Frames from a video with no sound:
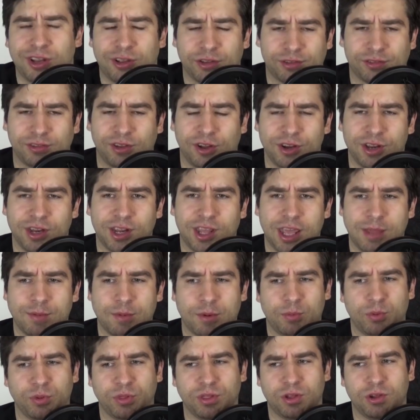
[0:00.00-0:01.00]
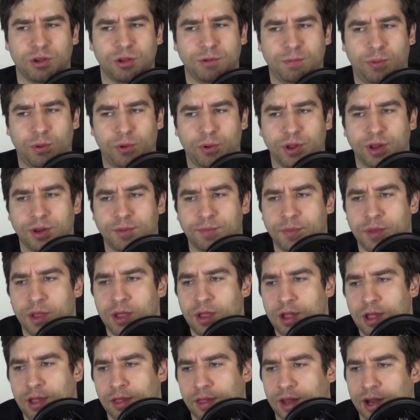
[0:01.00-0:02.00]
Chael Sonnen came up with a good point
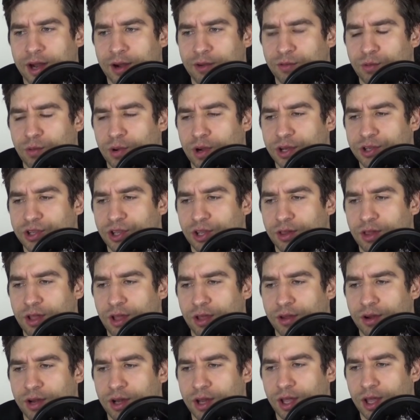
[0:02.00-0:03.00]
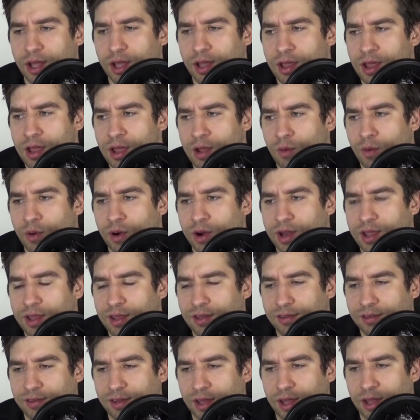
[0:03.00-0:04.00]
that I was watching the other day where
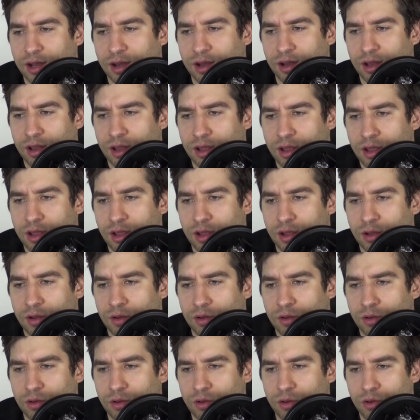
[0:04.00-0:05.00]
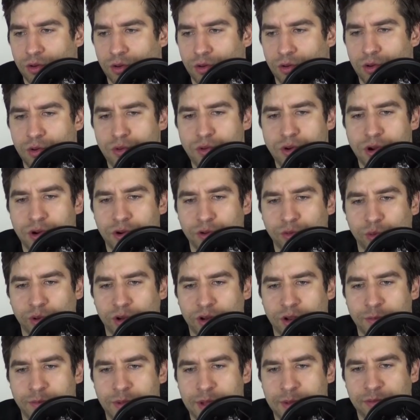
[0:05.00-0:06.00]
he said, who knows
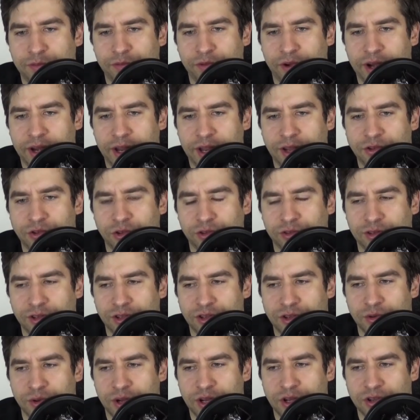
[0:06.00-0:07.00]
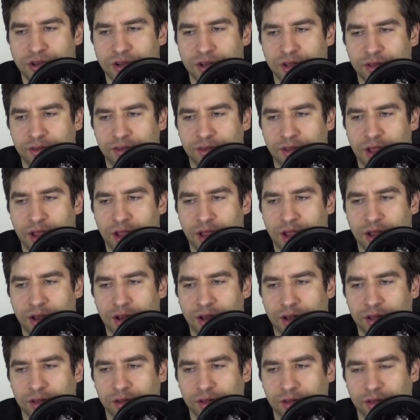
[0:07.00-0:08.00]
what Khabib's financial situation is,
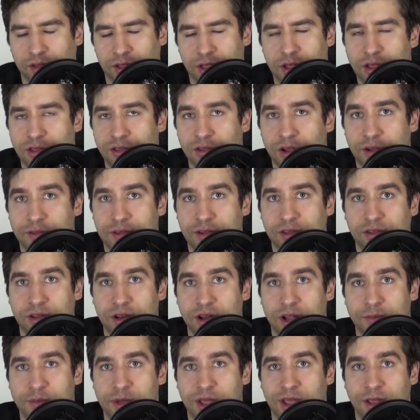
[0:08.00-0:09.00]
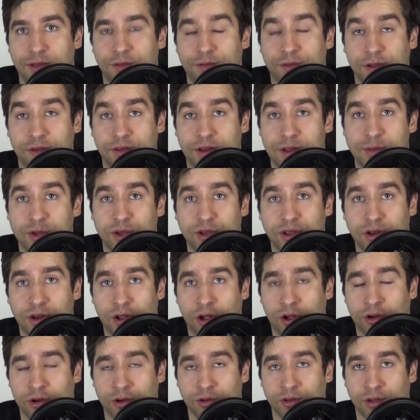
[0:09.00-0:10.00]
and he's obviously not making $50 million
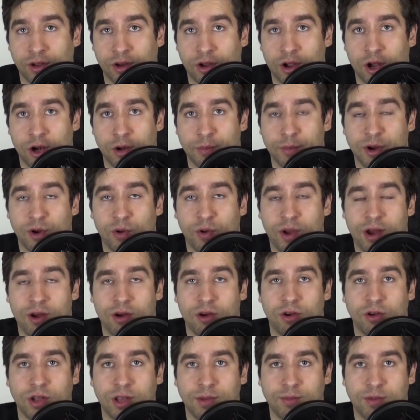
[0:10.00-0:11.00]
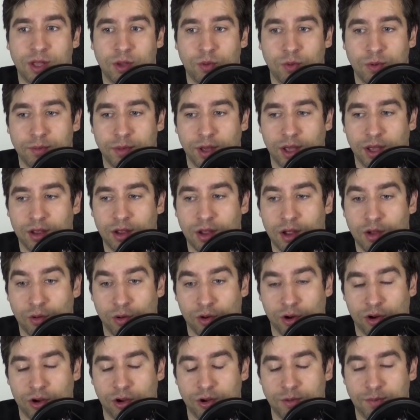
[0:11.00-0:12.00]
like Conor McGregor claimed he would make
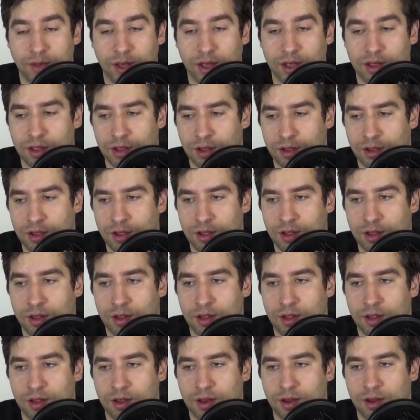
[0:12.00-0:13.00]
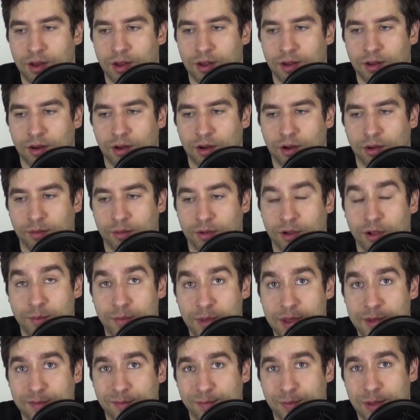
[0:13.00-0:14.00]
or could make.
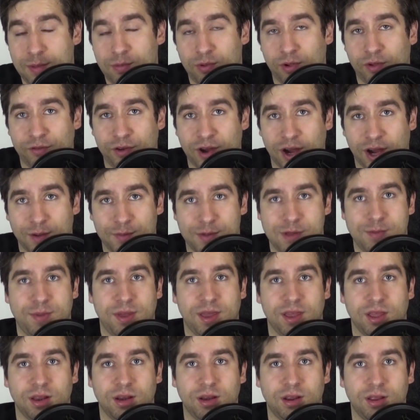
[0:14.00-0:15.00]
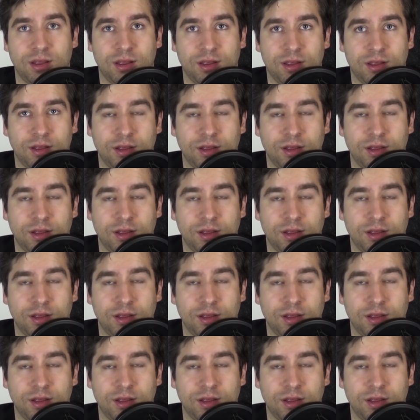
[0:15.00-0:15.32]
Khabib's people have got to be paid.